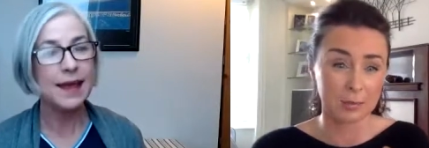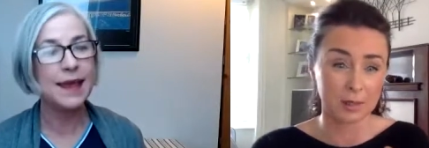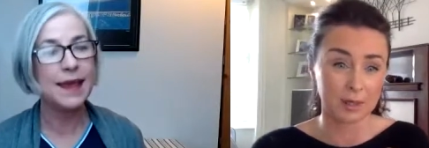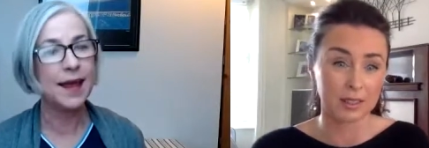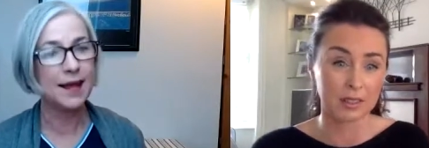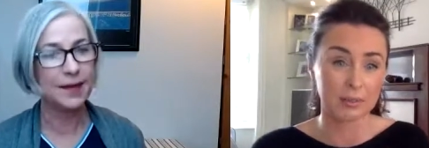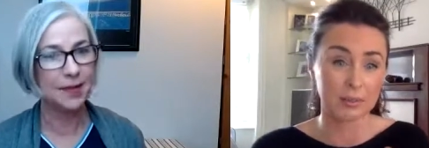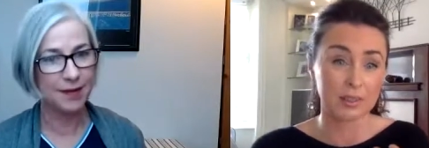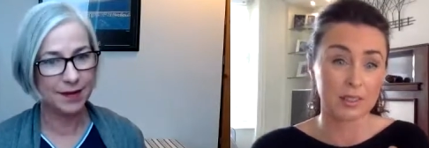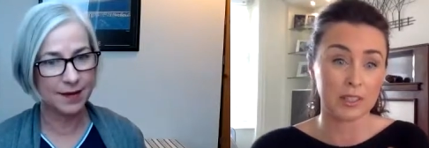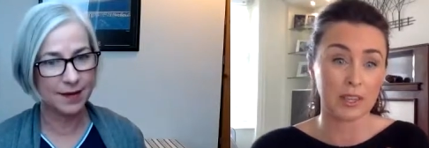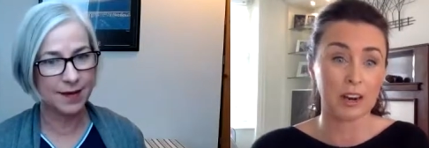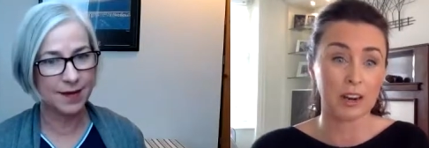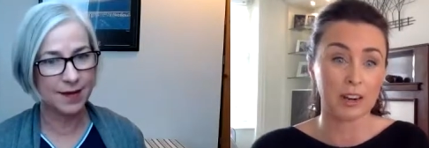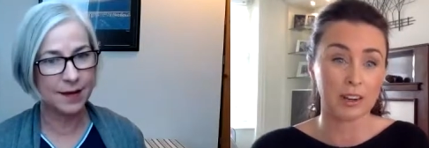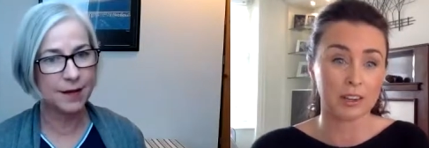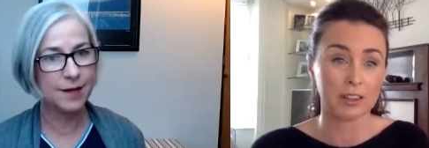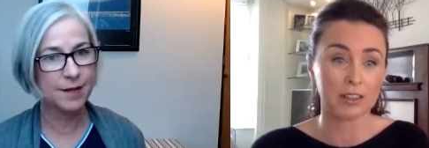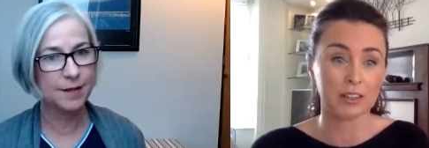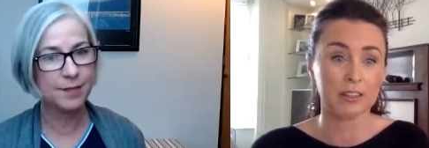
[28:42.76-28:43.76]
Speaker 1: of be
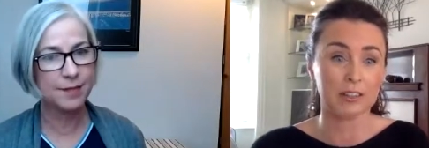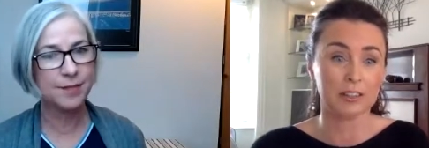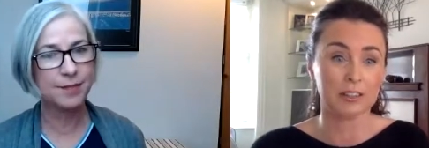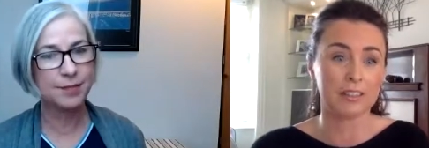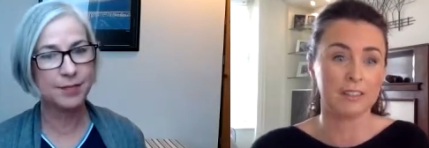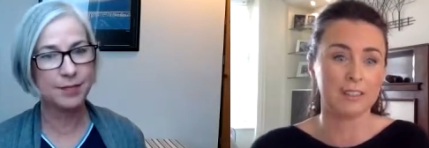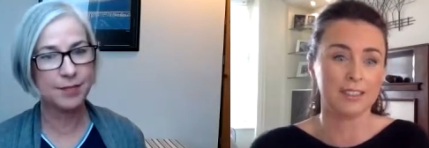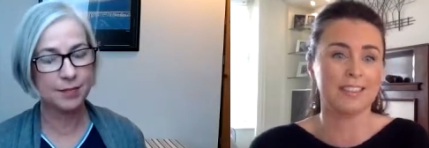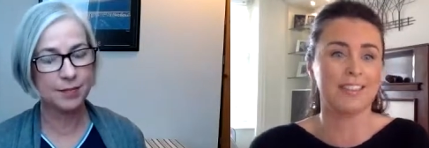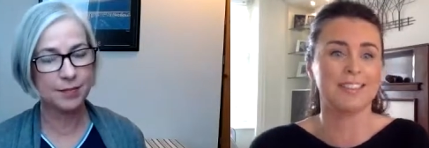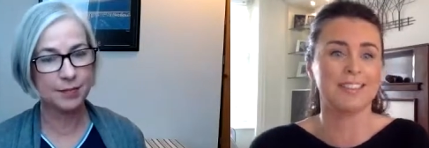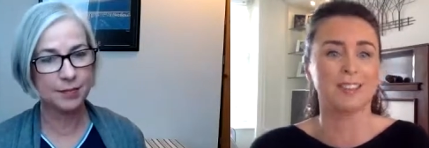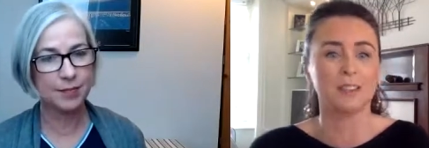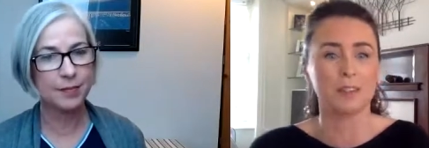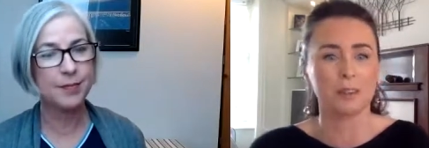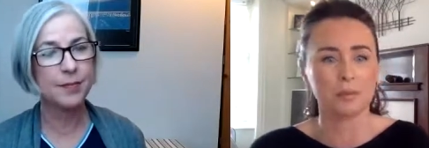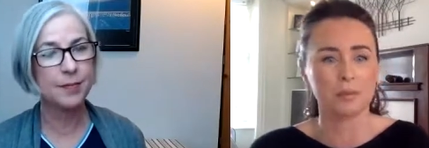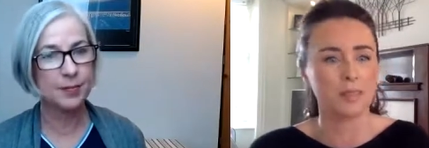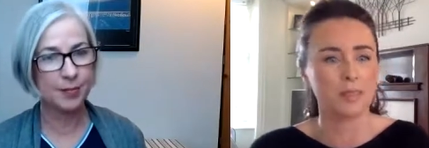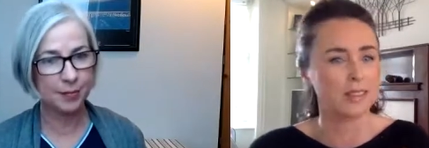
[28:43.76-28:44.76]
darker than
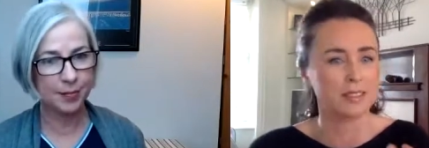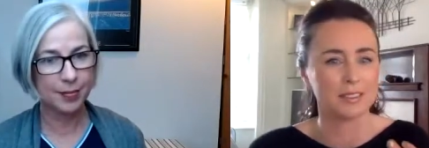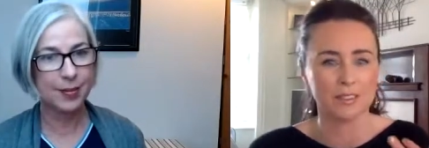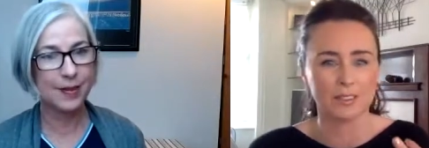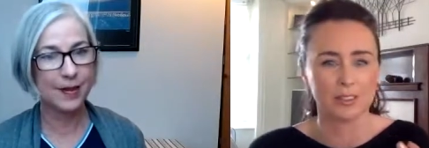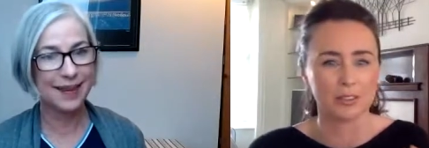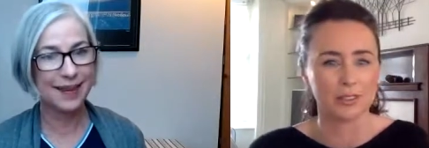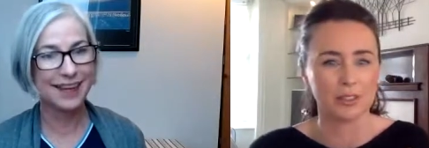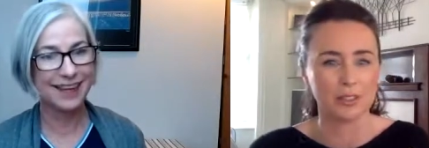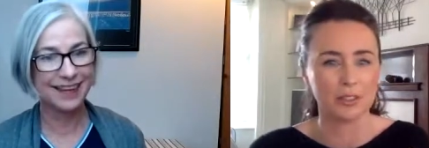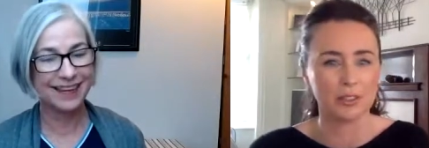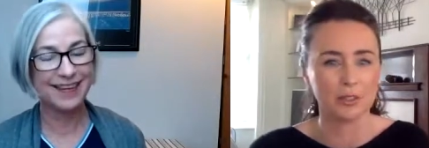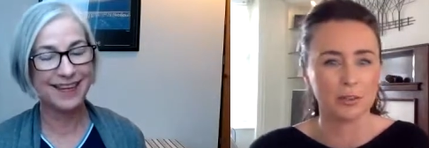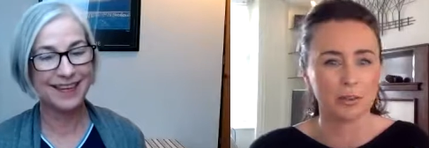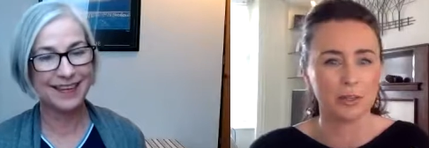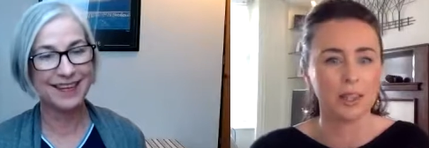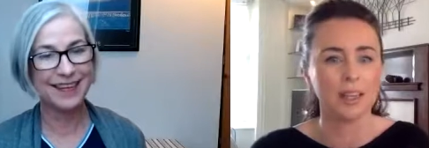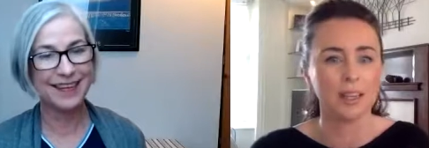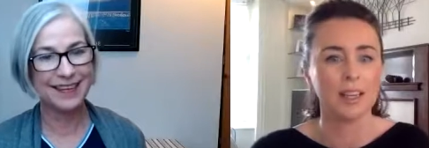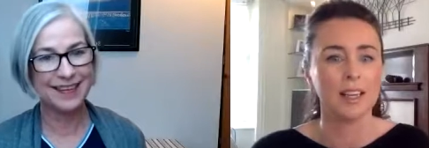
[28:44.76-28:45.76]
normal. It's unusual.
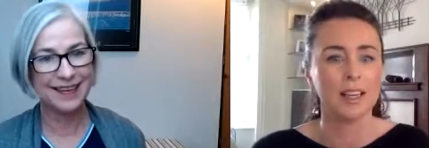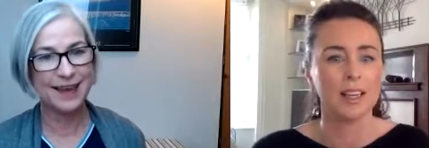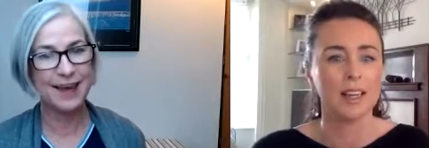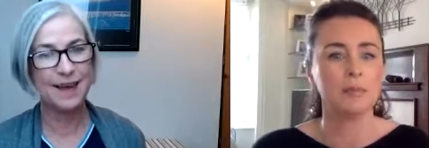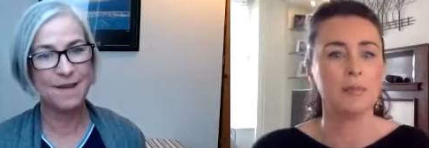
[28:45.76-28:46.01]
Yeah.